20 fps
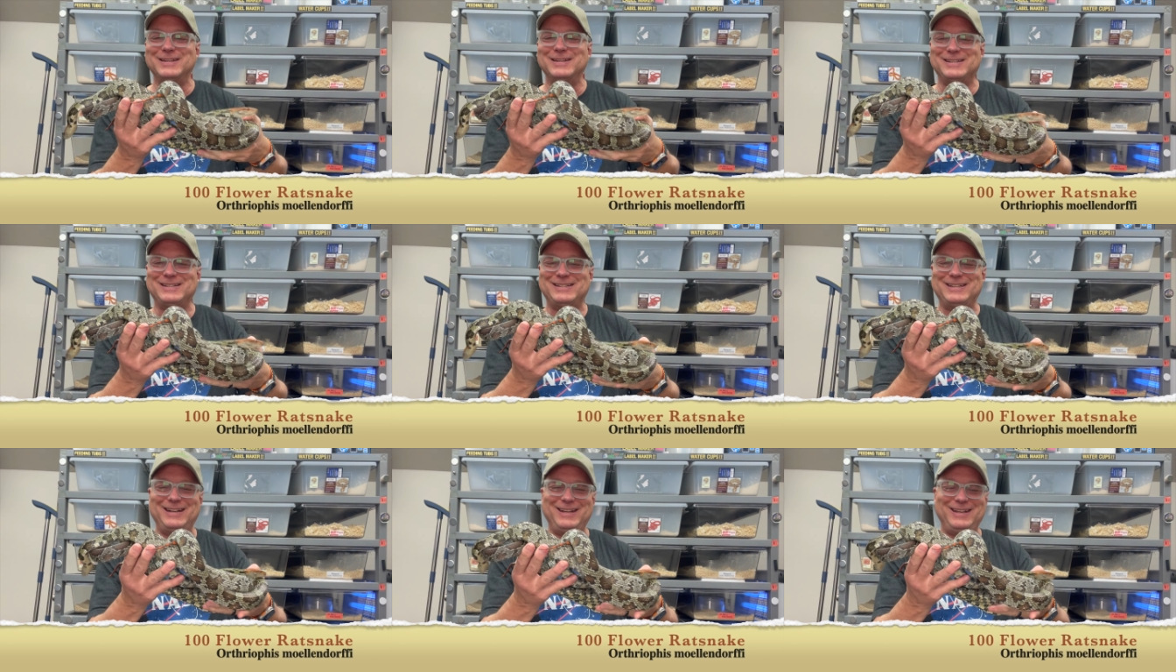
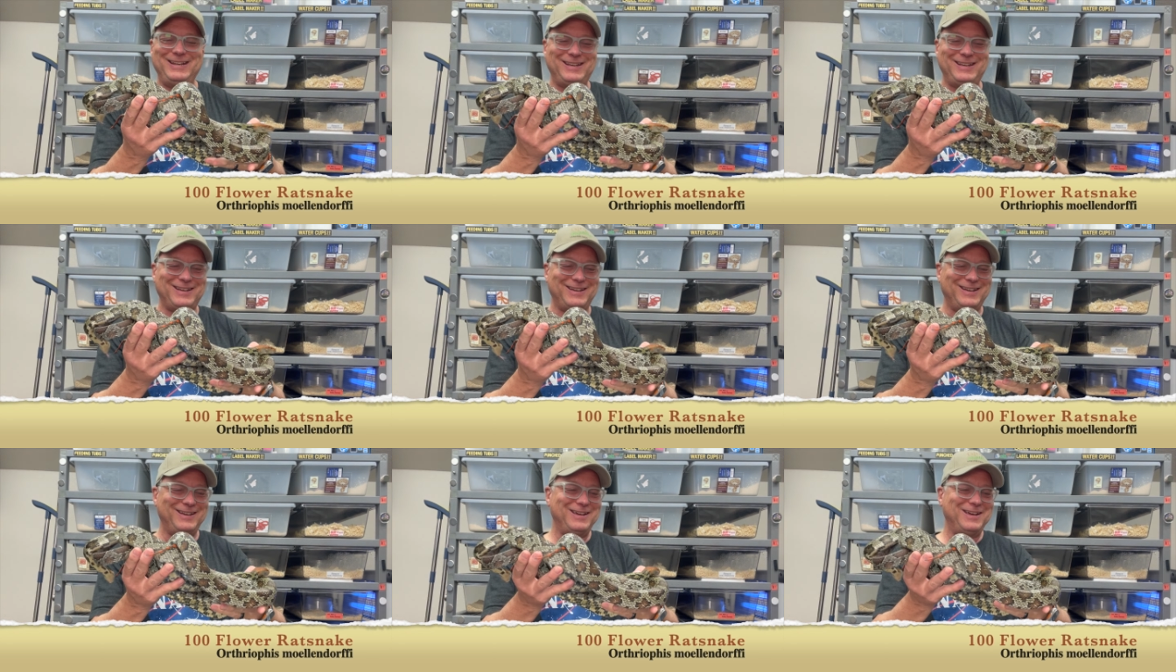see.
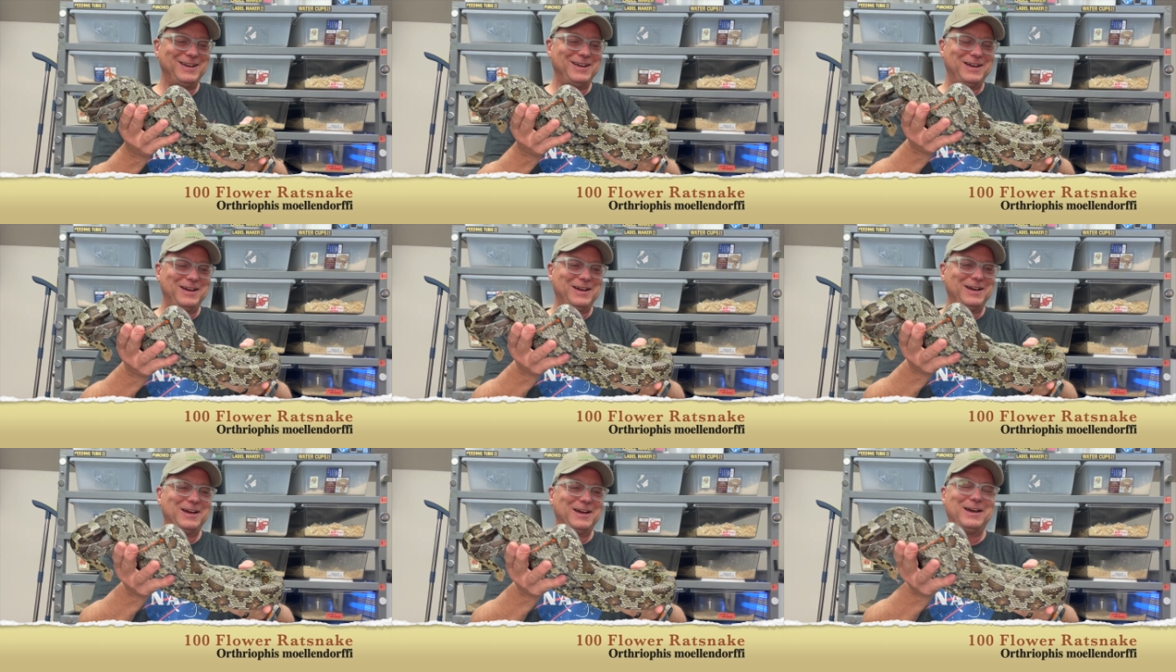
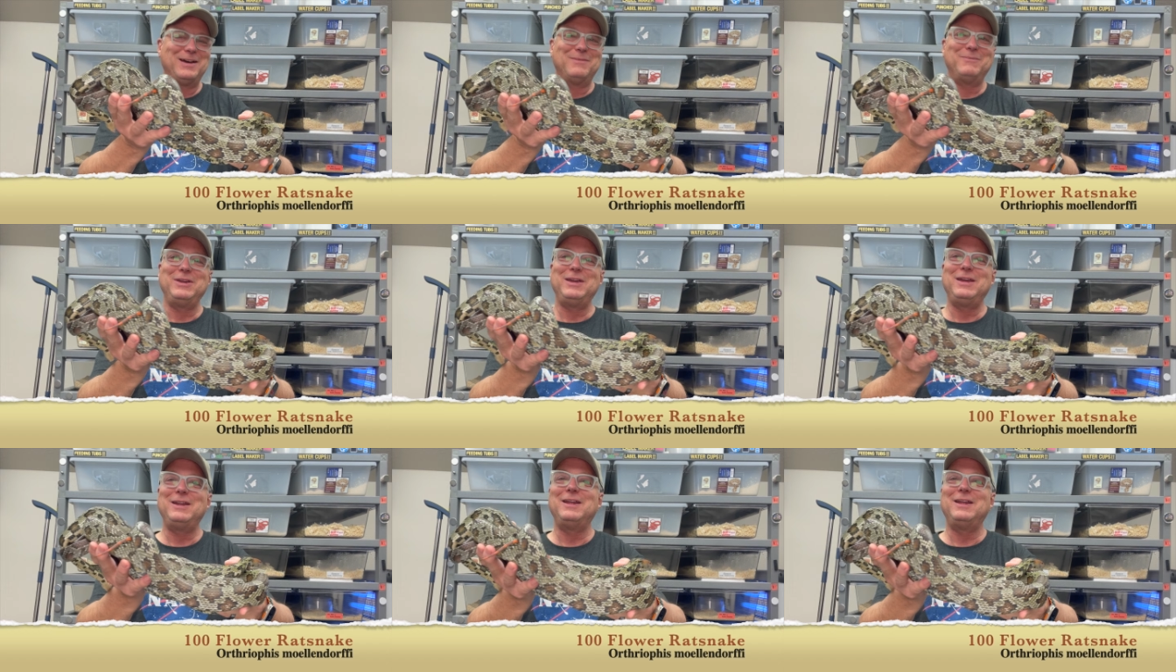
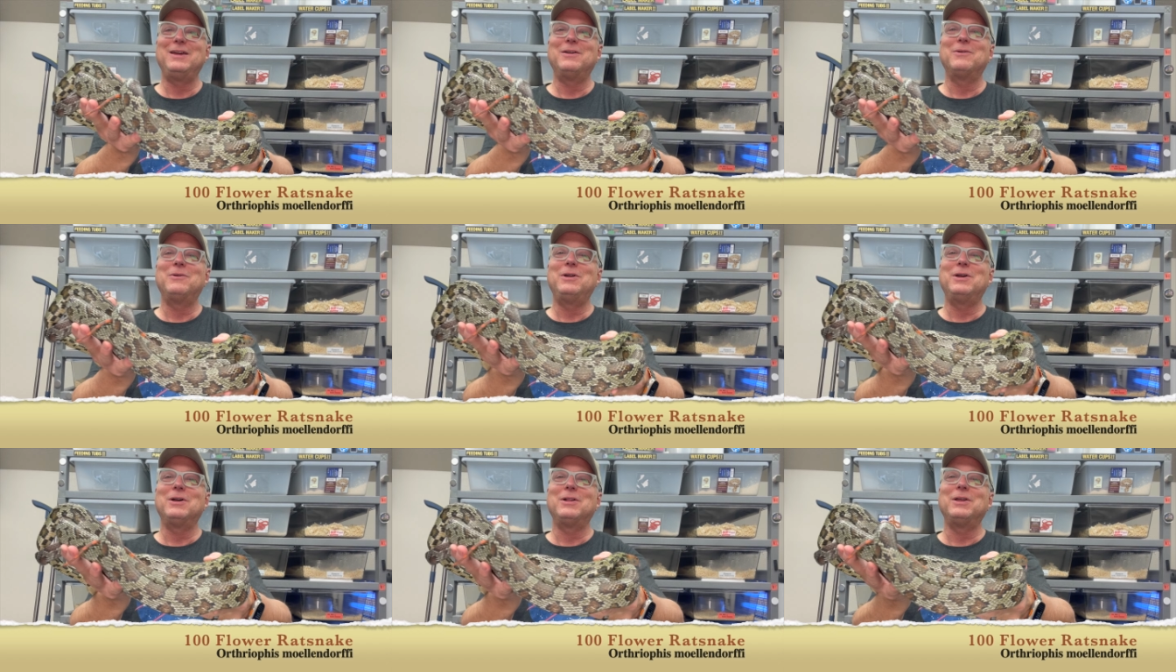Um, eating
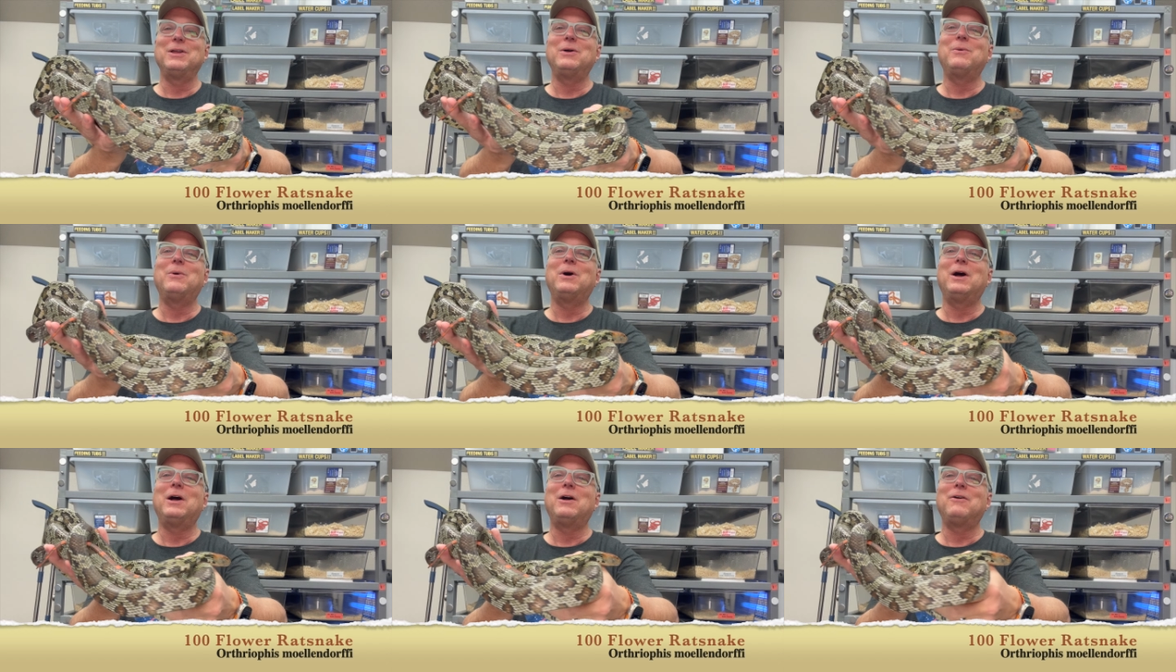really
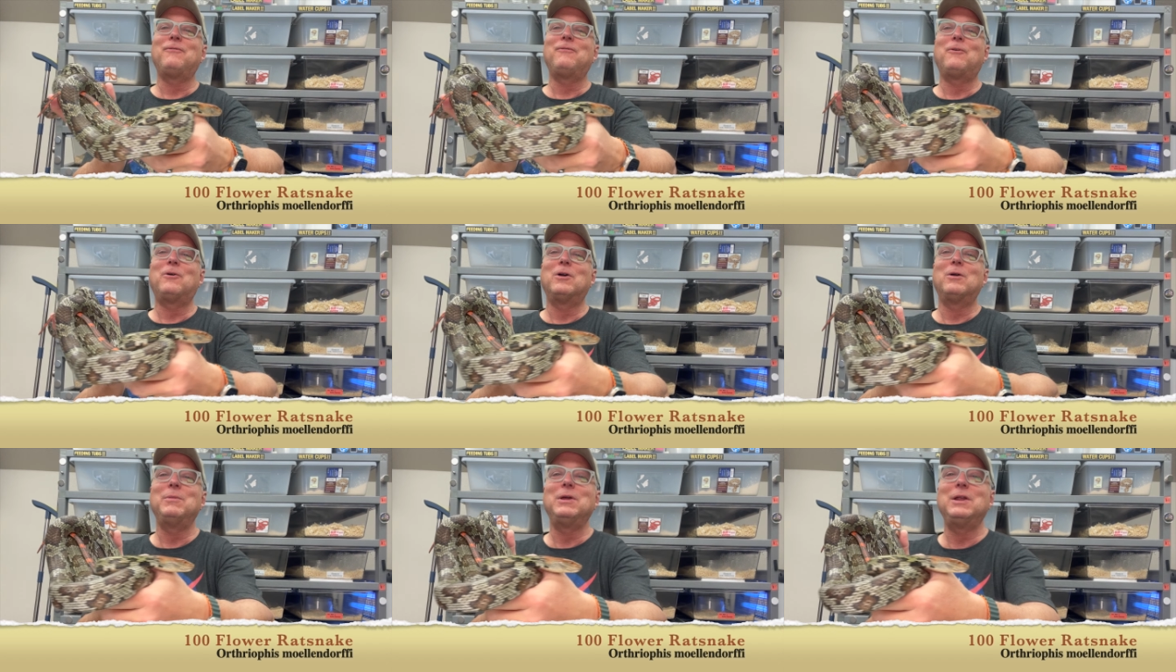well
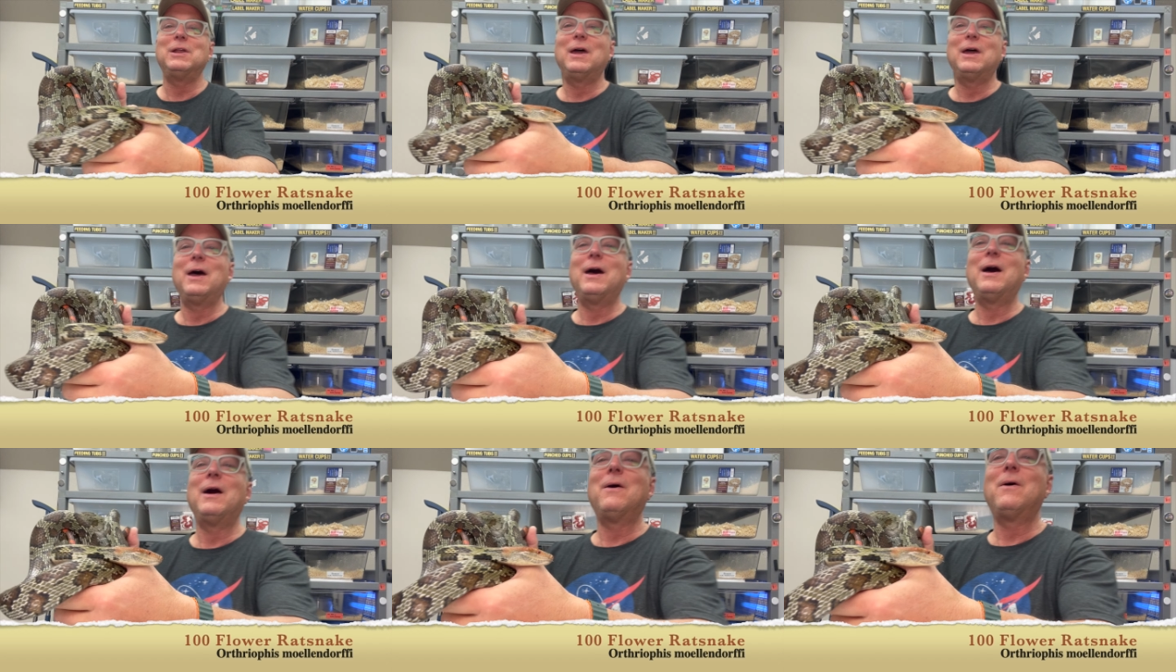for me
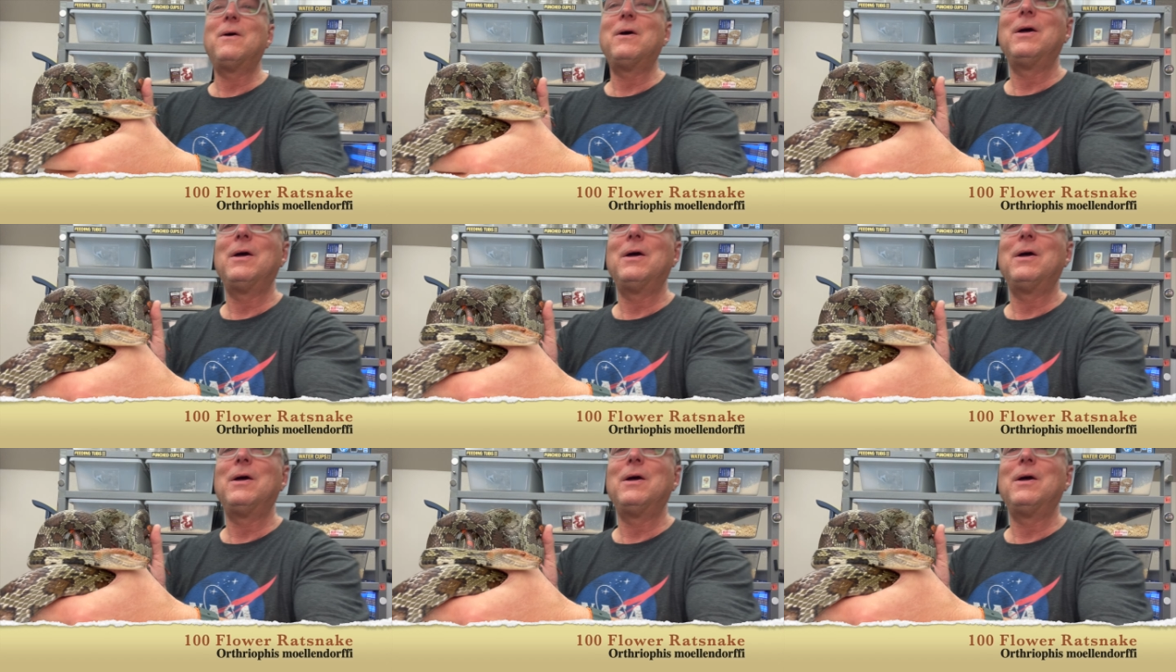now.